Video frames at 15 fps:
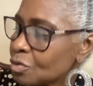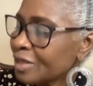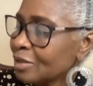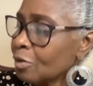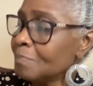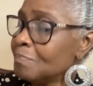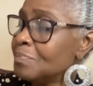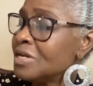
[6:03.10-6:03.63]
when
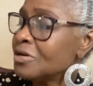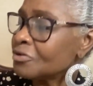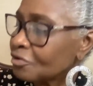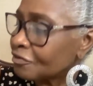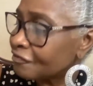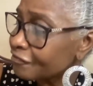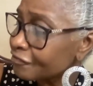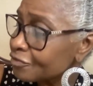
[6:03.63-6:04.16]
no bear no
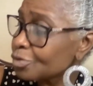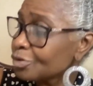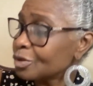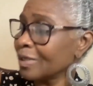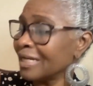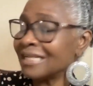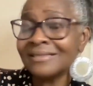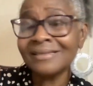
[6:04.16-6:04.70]
fruit,
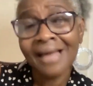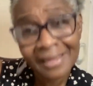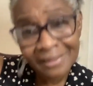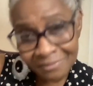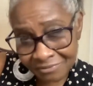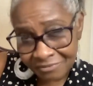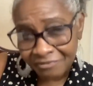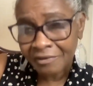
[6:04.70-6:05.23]
when a
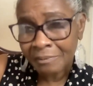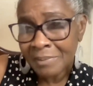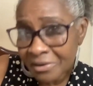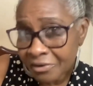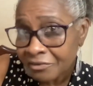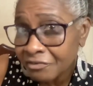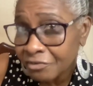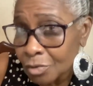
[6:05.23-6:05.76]
time for
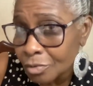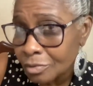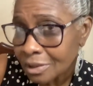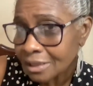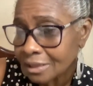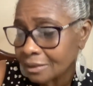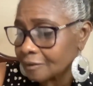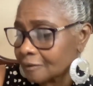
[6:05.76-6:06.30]
bear
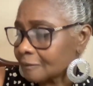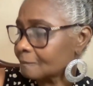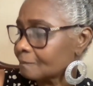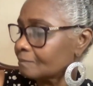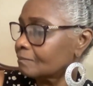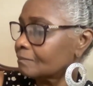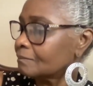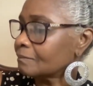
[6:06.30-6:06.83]
fruit.
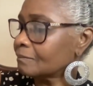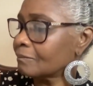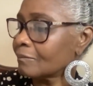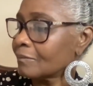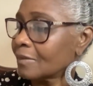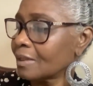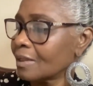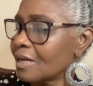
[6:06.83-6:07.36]

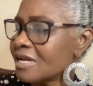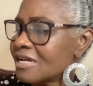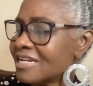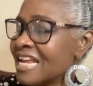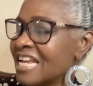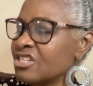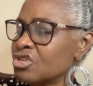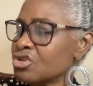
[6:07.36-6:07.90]

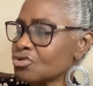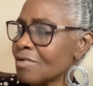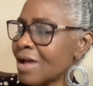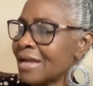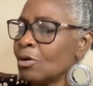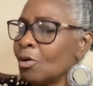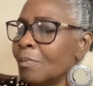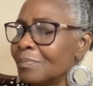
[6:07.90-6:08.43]
Then
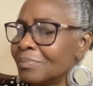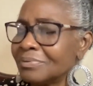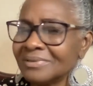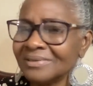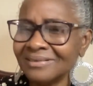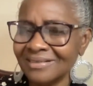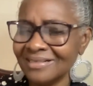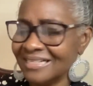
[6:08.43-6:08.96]
dry up,
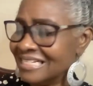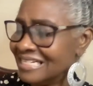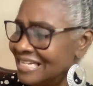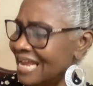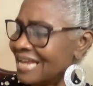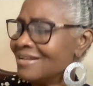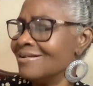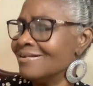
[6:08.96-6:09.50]

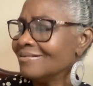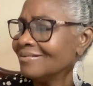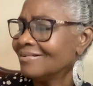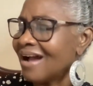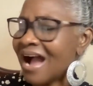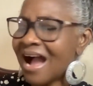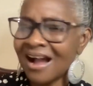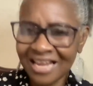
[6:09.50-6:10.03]
dead,
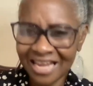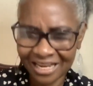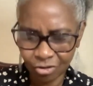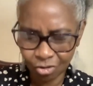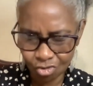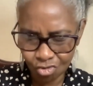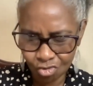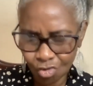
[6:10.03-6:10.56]
and get
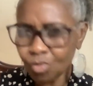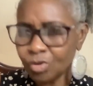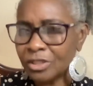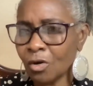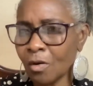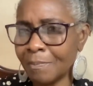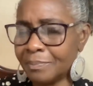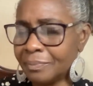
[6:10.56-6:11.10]
root
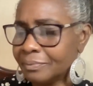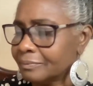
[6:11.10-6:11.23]
up.